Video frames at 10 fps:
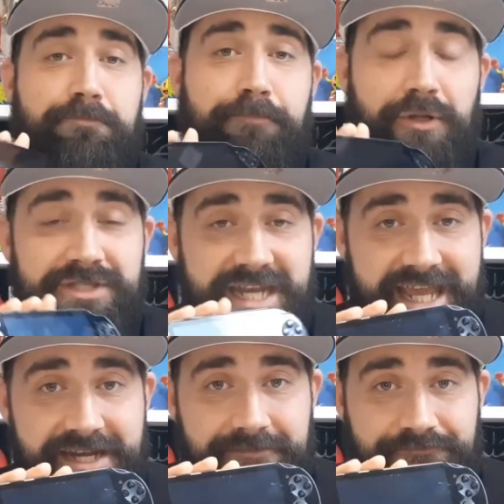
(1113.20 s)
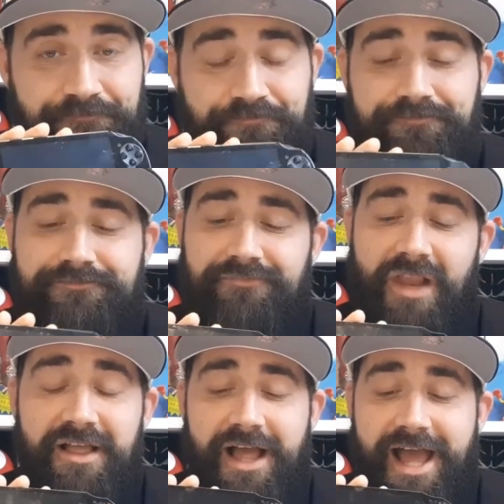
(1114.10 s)
Plugged it in.
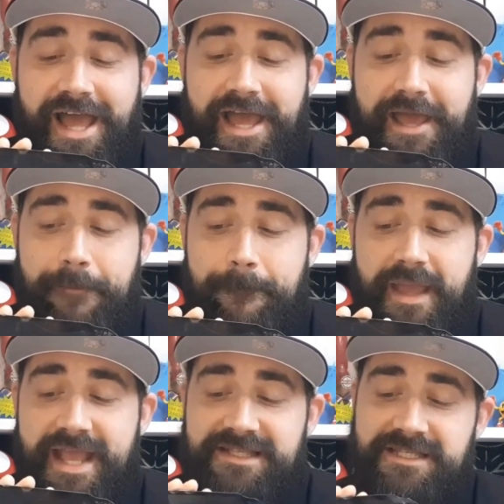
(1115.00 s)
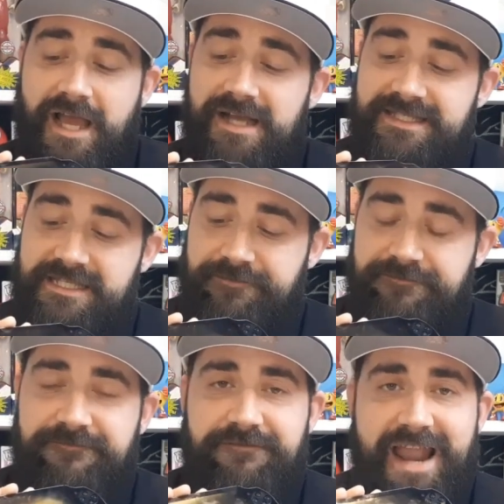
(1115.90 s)
It started to
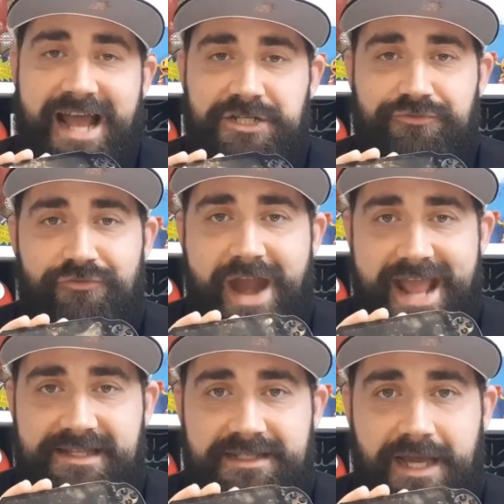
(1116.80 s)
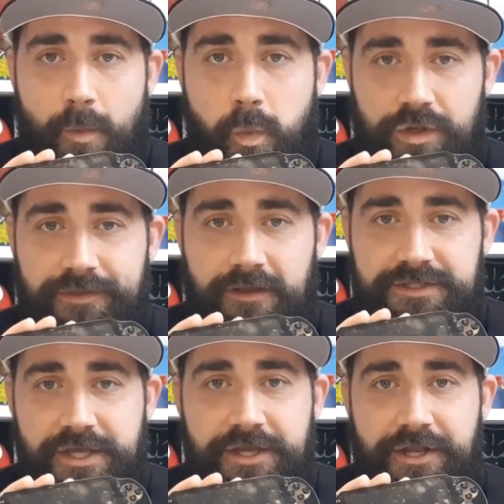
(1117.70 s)
flash red and would not
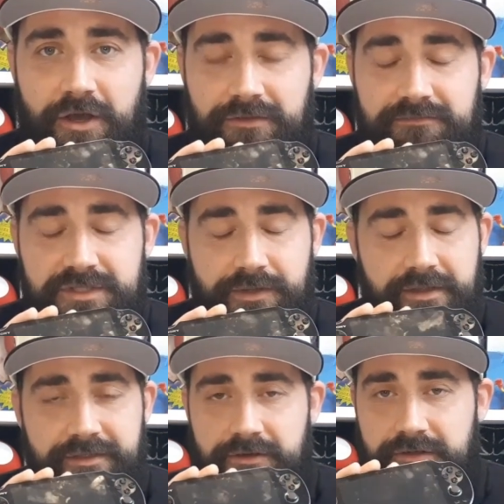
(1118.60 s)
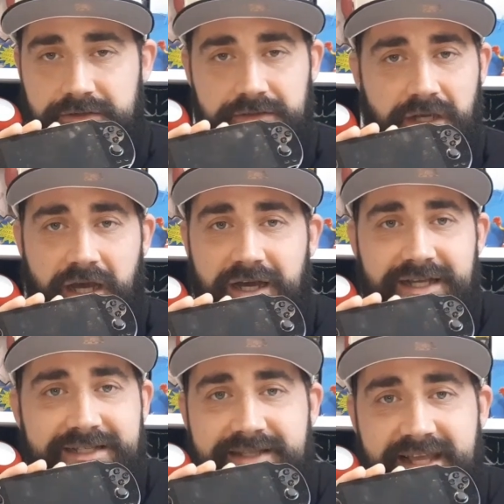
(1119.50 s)
turn on. So I thought,
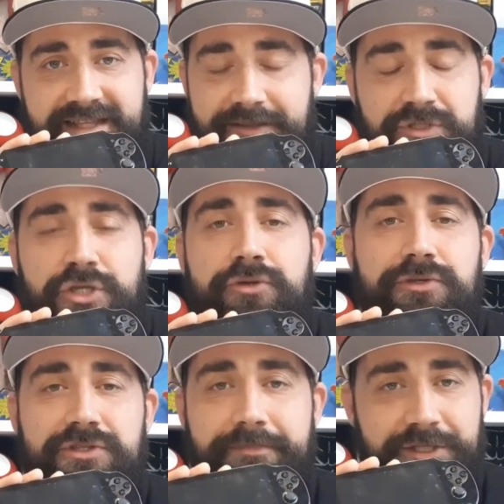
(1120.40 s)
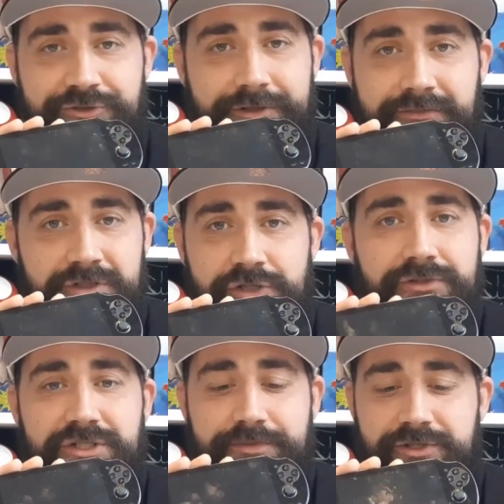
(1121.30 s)
it was too good to be true. Too
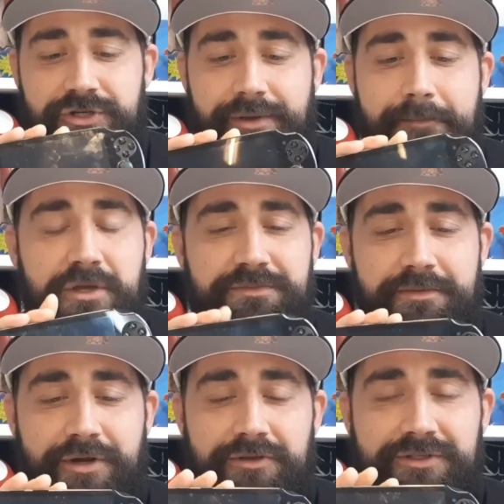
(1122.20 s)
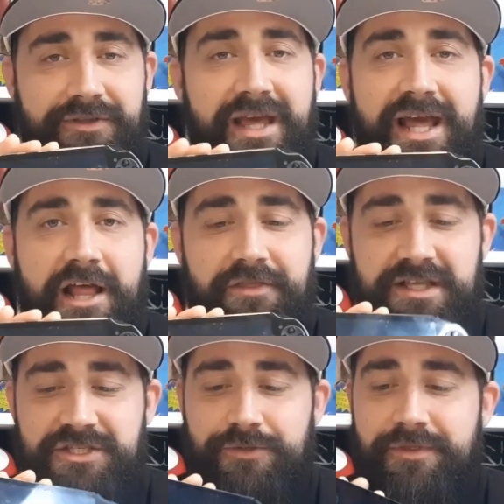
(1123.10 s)
good to be true. It must be broken.
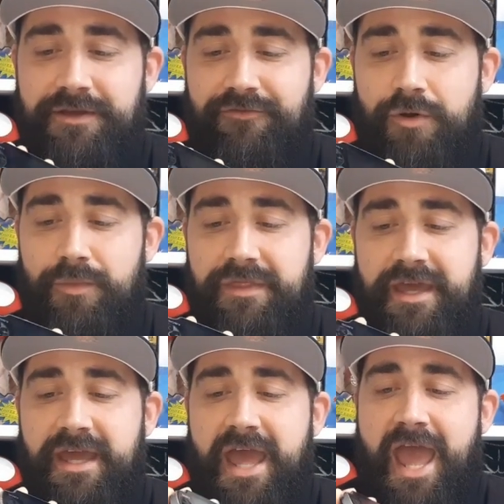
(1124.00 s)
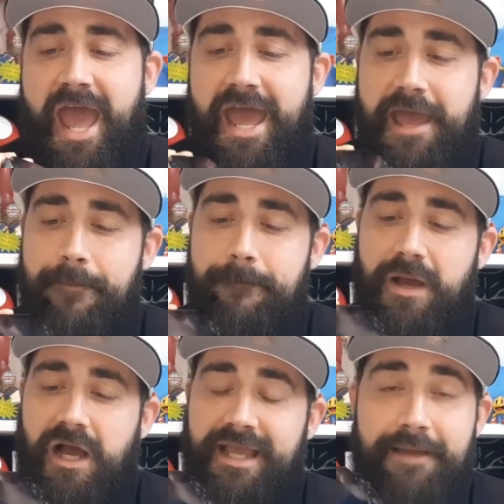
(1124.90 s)
There's something wrong with it. I
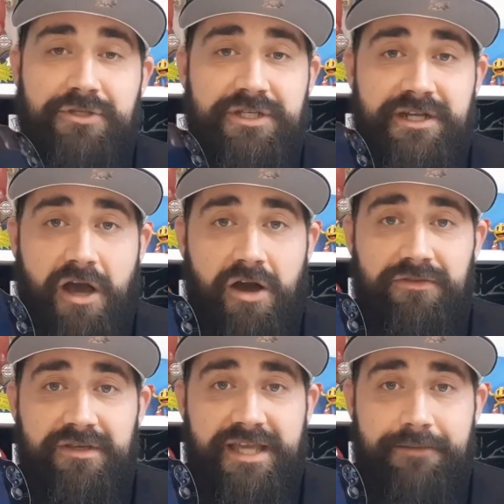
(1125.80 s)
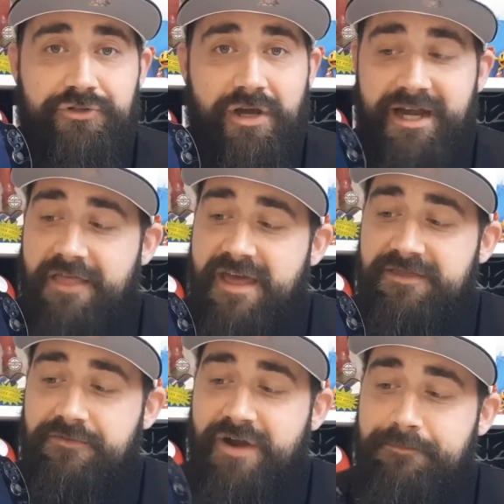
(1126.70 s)
kept turning it on, kept trying, and
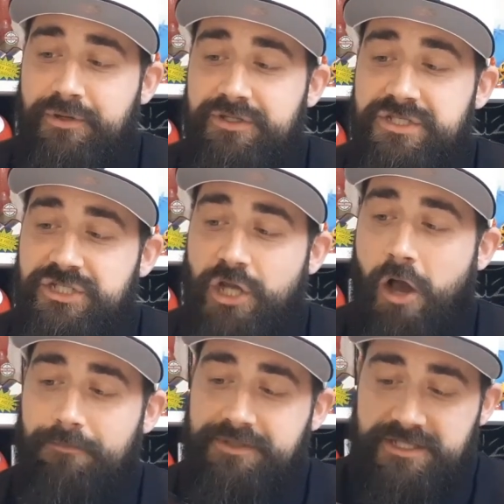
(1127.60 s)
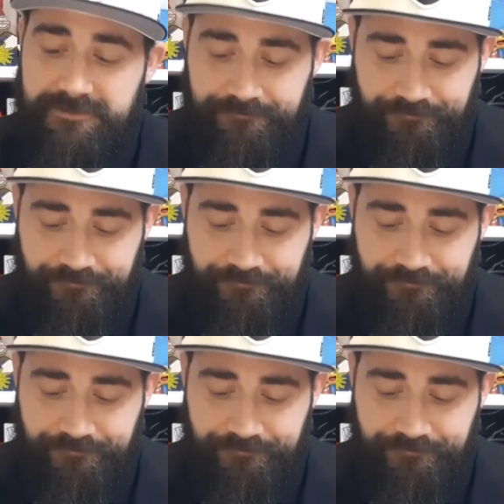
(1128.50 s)
then the red button stopped